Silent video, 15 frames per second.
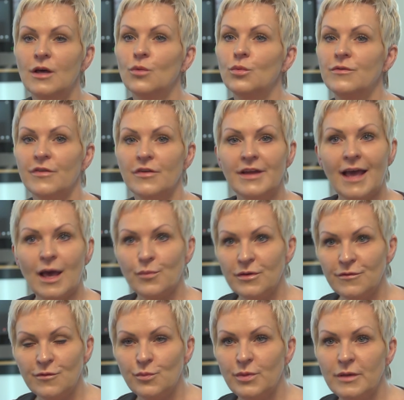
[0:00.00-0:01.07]
we're very happy
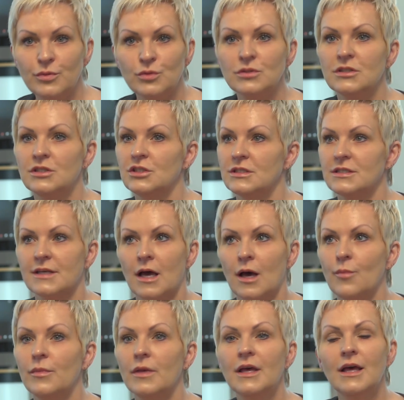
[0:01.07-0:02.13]
for people to just
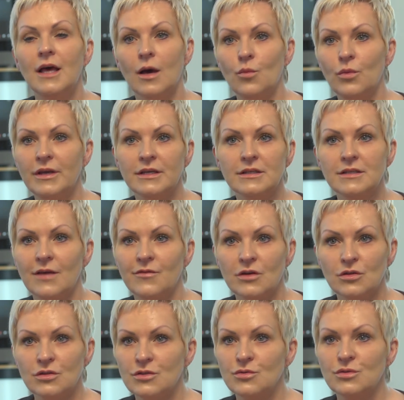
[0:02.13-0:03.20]
come and we can have a
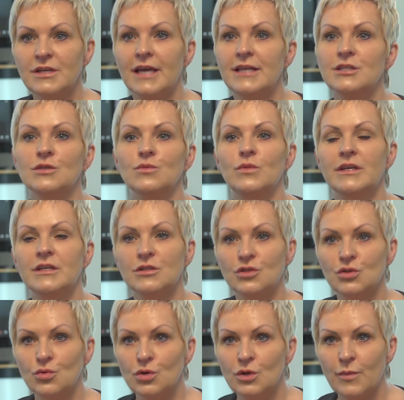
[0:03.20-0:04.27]
consultation, we can
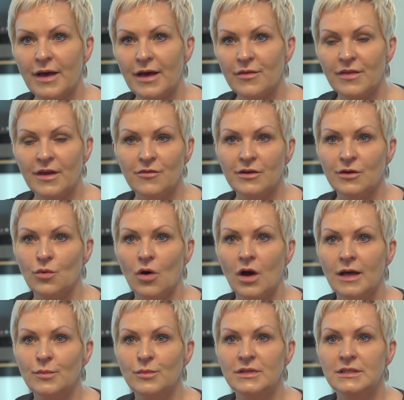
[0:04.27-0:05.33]
talk about their
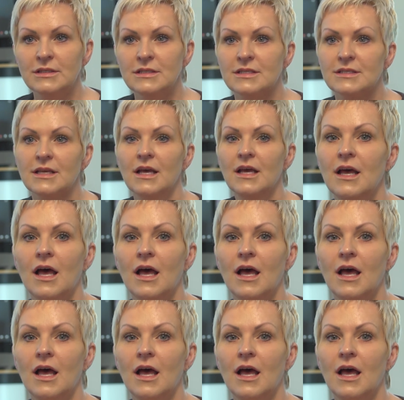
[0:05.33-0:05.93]
requirements,